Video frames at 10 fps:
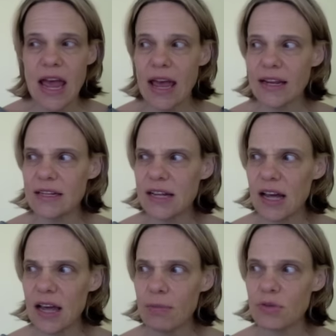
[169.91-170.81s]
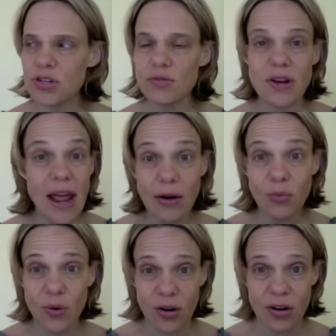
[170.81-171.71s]
and a time to
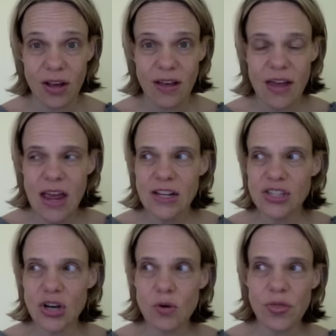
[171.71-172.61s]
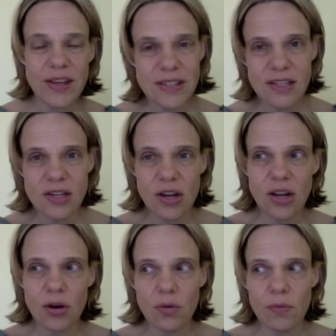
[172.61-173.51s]
network. So this is,
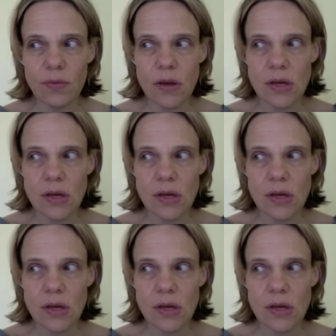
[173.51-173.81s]
you know,